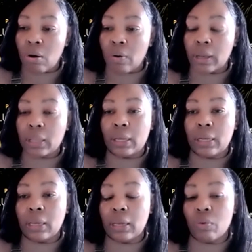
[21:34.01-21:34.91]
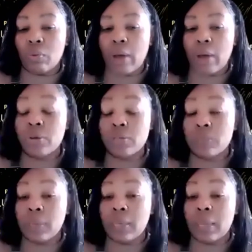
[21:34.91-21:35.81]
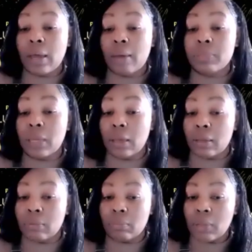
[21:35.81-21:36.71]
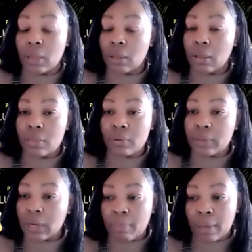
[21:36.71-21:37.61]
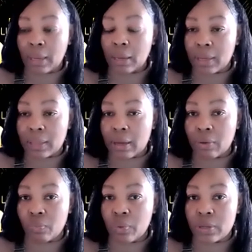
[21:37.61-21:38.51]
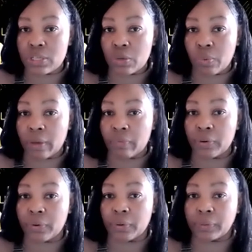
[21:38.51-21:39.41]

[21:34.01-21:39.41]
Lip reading: on cleaning and how it's supposed to be kept, and they're not obeying by that whatsoever.